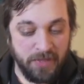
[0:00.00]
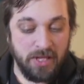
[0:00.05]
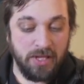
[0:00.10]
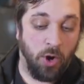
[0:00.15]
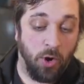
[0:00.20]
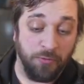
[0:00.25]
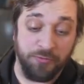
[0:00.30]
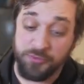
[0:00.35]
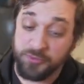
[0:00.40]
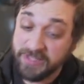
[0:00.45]

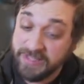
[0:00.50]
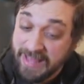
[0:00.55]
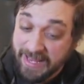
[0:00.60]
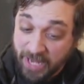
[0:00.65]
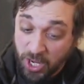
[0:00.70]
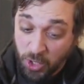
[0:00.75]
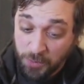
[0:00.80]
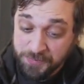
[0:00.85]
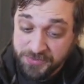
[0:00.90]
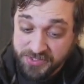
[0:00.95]
hopefully that
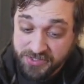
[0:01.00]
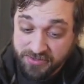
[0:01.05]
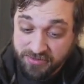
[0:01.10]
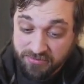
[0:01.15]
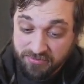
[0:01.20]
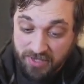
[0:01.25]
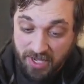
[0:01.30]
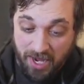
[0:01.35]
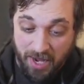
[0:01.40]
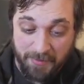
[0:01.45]
helps.
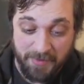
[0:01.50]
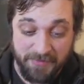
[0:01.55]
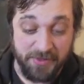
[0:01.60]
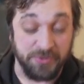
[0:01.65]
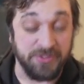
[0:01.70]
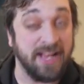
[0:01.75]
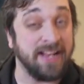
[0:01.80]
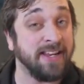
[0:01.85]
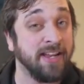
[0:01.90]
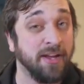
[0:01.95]
If
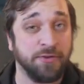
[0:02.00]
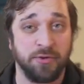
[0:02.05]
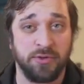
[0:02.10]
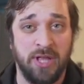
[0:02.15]
there's any other